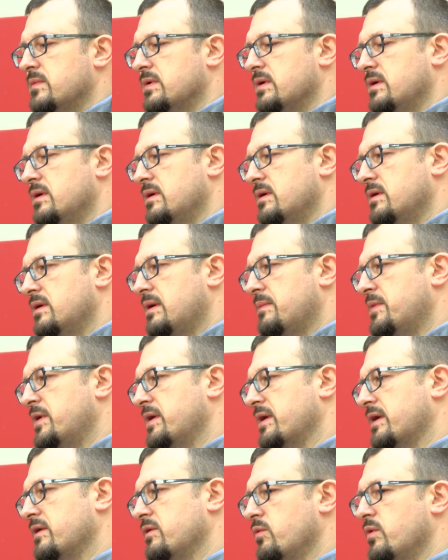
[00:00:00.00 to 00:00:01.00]
uh,
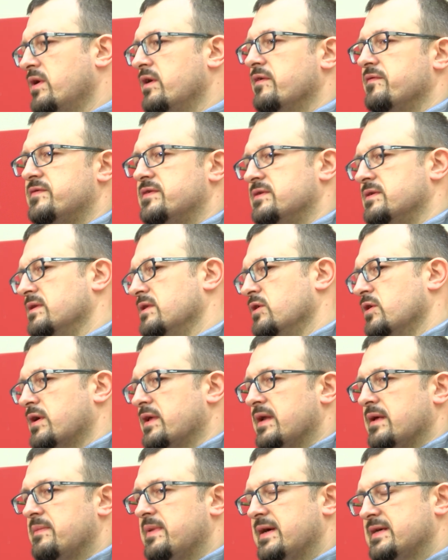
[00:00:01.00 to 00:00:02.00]
American way of t-
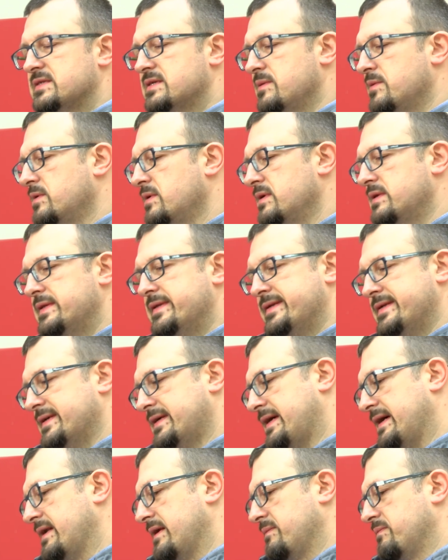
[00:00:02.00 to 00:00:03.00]
looking at basketball
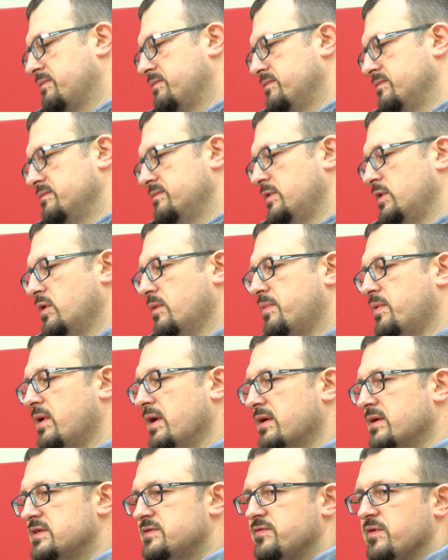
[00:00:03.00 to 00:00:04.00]
and kind of you know
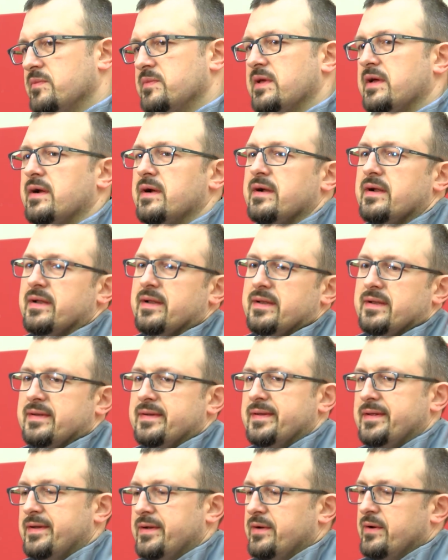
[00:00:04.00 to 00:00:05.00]
progress from there
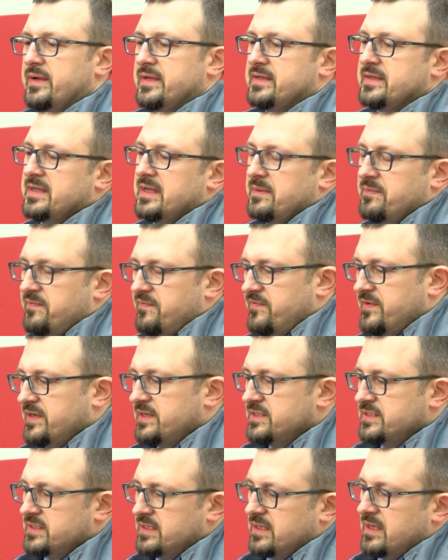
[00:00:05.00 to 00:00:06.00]
and you know ended up
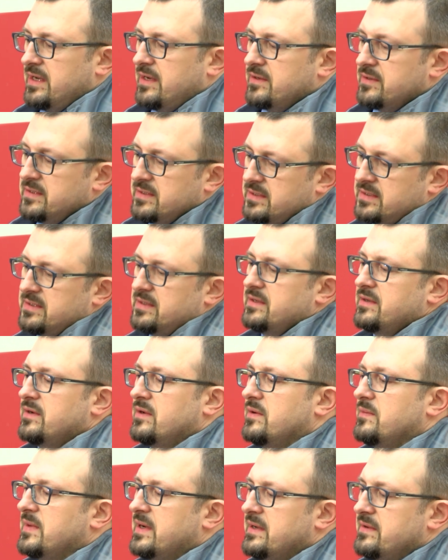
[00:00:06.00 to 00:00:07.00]
finishing out you
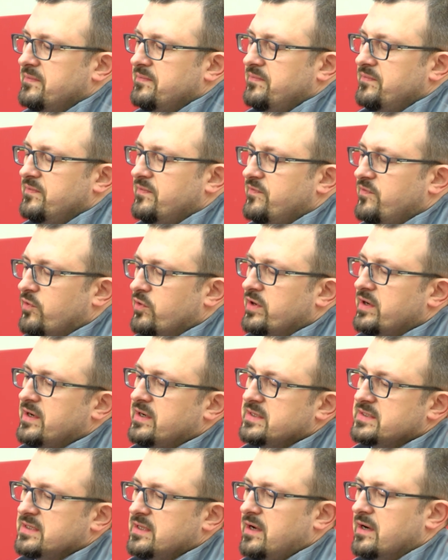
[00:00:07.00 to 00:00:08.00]
know my four
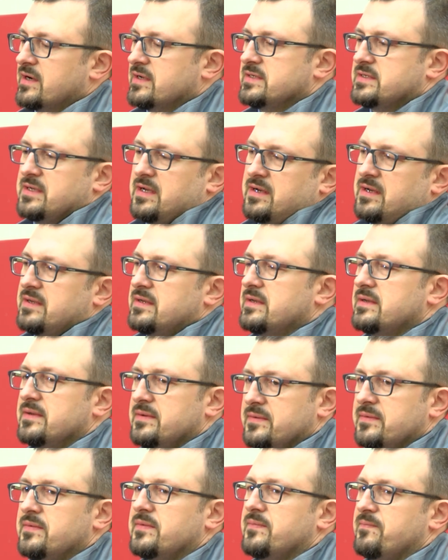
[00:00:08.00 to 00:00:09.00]
years in Arkansas.
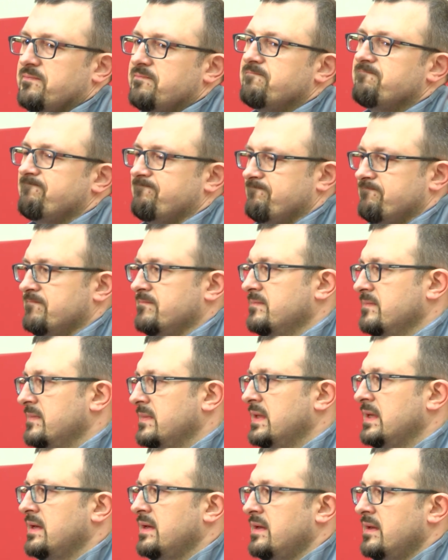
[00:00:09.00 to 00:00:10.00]
Yeah, what was uh,
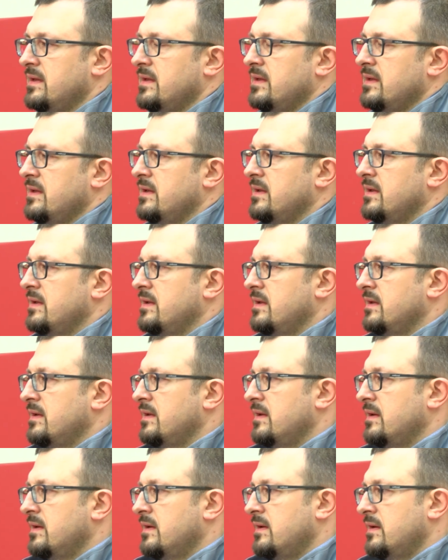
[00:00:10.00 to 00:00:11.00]
it like living with
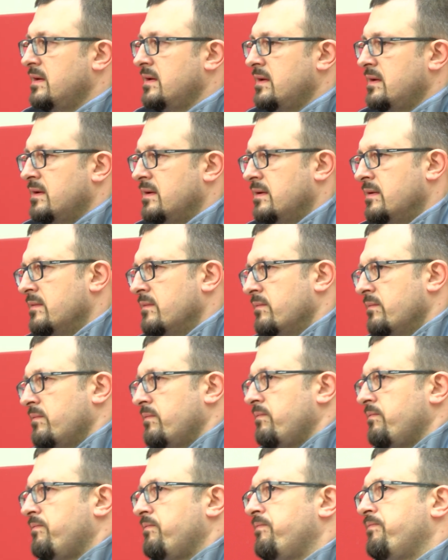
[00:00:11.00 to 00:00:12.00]
Nolan and Rose? That was it
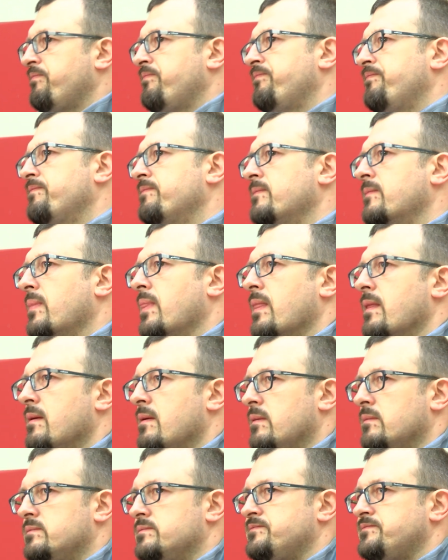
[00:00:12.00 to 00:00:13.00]
a year or two, uh,
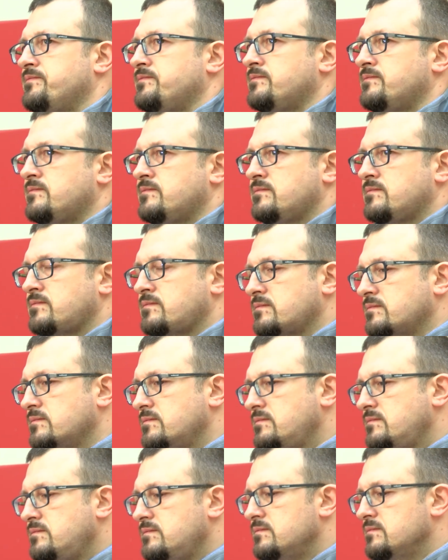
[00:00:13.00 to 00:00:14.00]
you know,
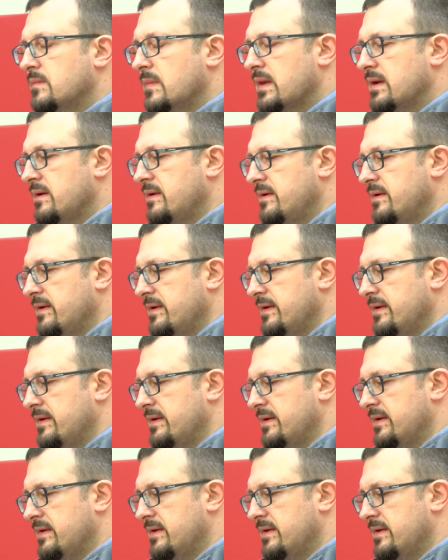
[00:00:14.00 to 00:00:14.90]
just that part of it.